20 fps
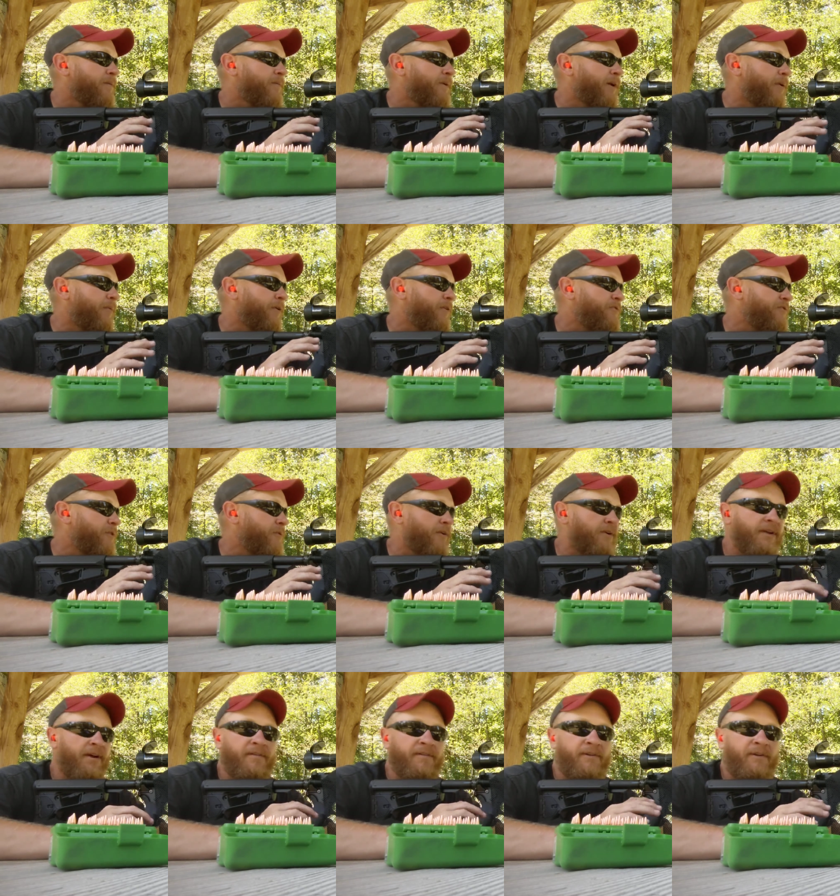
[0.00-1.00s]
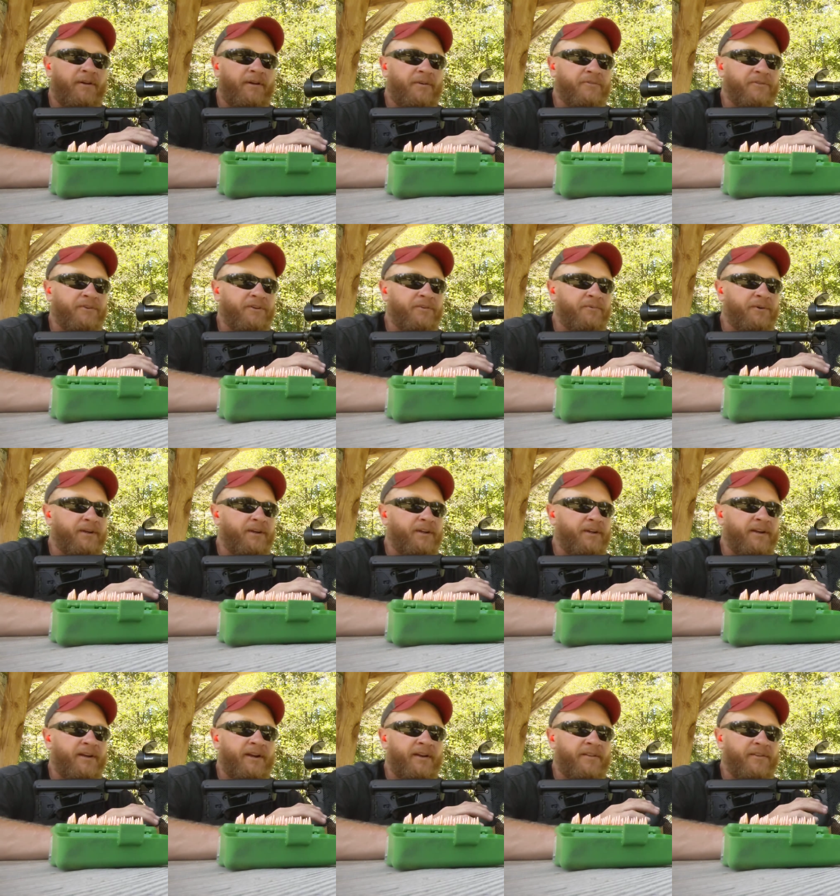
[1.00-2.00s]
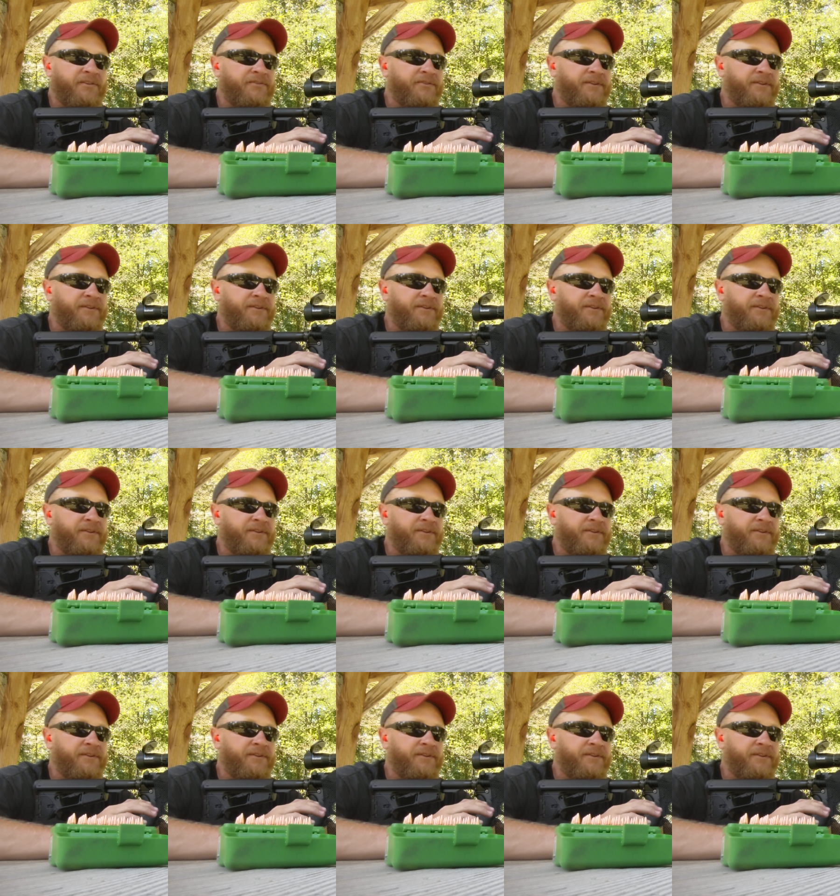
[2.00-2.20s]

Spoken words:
But I want to see what kind of velocities we can get out of these